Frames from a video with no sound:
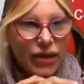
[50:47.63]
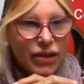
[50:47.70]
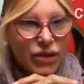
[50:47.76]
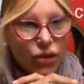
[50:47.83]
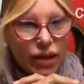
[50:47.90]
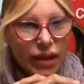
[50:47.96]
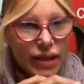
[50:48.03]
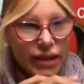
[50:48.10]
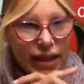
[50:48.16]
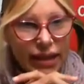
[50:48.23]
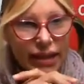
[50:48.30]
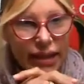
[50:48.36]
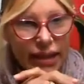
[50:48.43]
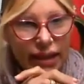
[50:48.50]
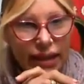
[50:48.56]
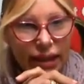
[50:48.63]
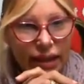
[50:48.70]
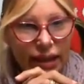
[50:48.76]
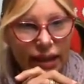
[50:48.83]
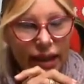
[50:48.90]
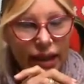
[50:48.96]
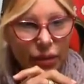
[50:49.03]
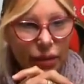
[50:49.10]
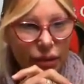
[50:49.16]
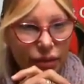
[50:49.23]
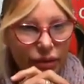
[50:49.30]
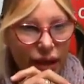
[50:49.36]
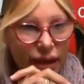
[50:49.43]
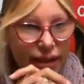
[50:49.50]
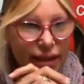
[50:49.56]
You're still attending
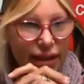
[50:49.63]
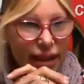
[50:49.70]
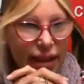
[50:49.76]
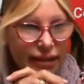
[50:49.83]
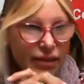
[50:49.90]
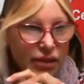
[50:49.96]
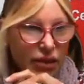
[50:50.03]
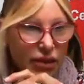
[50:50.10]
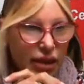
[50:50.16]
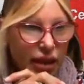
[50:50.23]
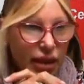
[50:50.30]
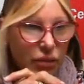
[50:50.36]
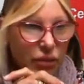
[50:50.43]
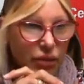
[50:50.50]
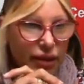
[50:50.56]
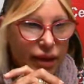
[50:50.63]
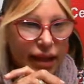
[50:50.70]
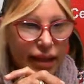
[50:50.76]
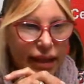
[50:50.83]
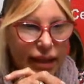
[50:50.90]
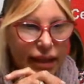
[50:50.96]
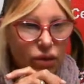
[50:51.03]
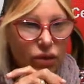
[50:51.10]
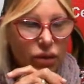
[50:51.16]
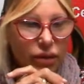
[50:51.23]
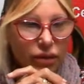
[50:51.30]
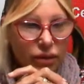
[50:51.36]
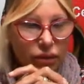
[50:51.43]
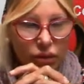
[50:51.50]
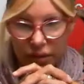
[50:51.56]
the writing classes online with Ali
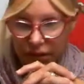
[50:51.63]
or